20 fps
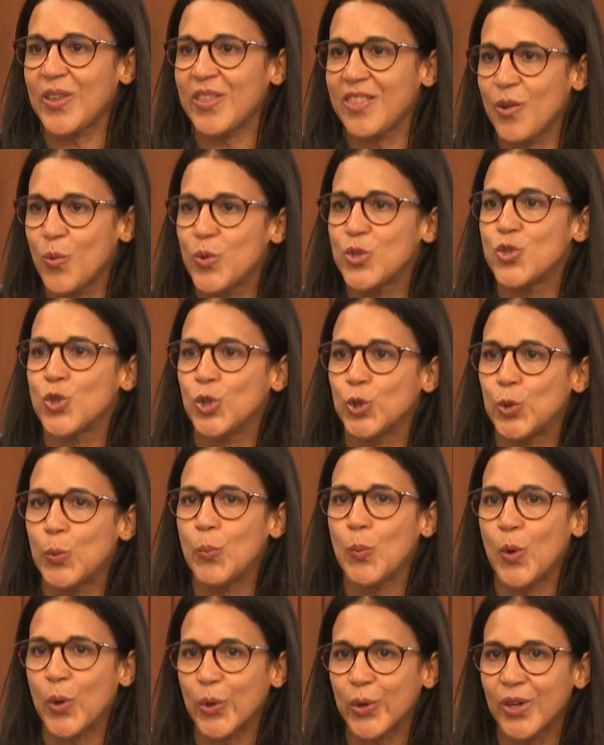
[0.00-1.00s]
think we should do
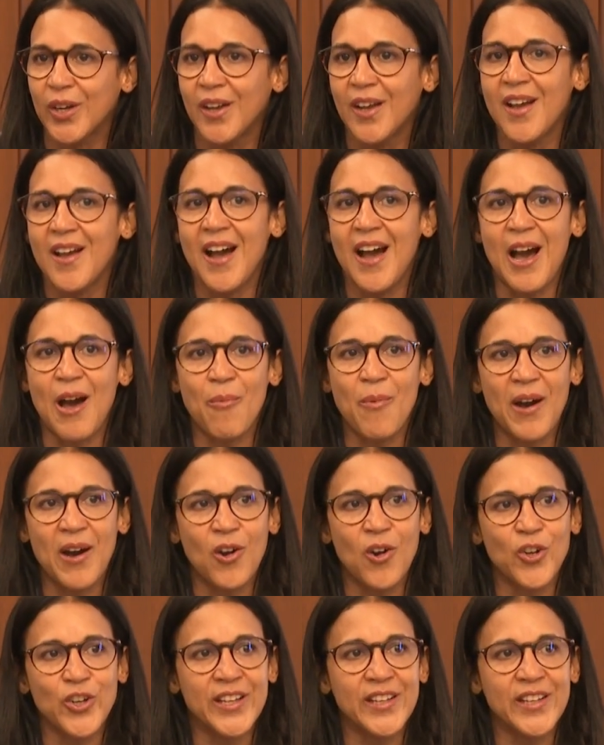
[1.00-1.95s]
more about